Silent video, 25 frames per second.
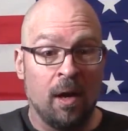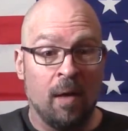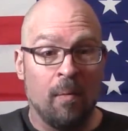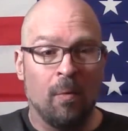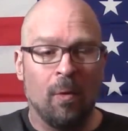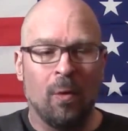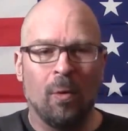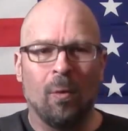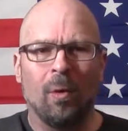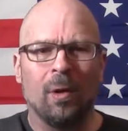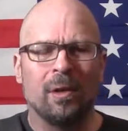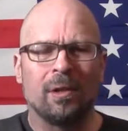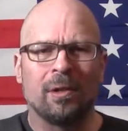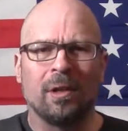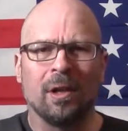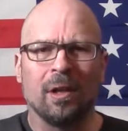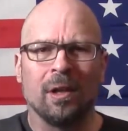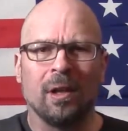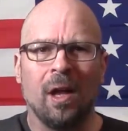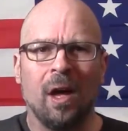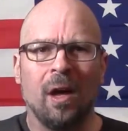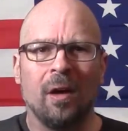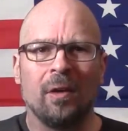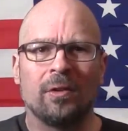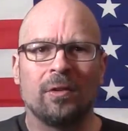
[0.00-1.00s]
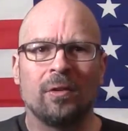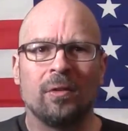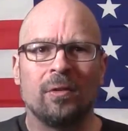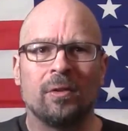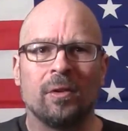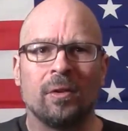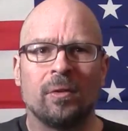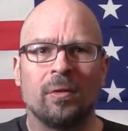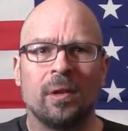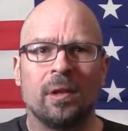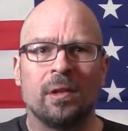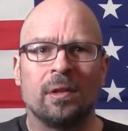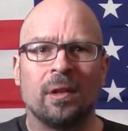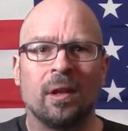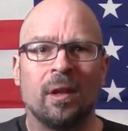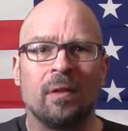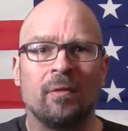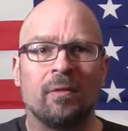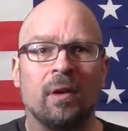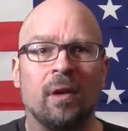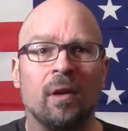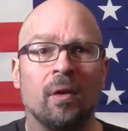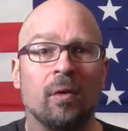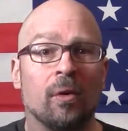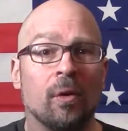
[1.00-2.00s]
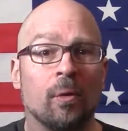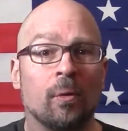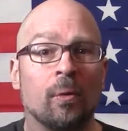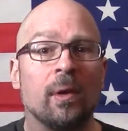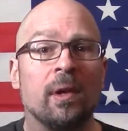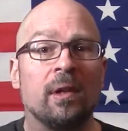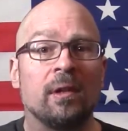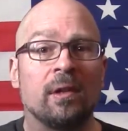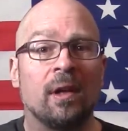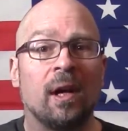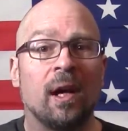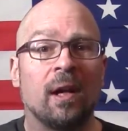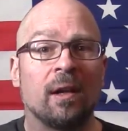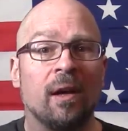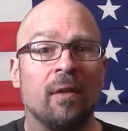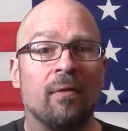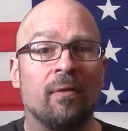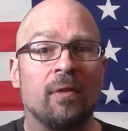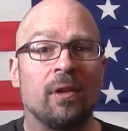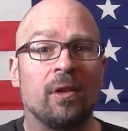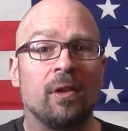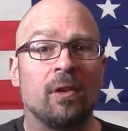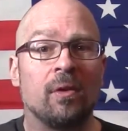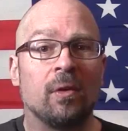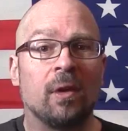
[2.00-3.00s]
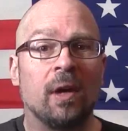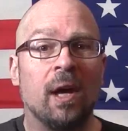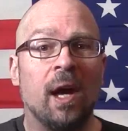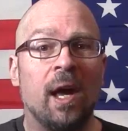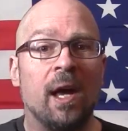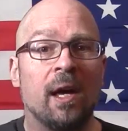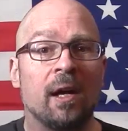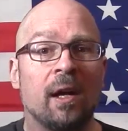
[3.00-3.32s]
But was the lawsuit the reason I left? No, the reason I left the UK,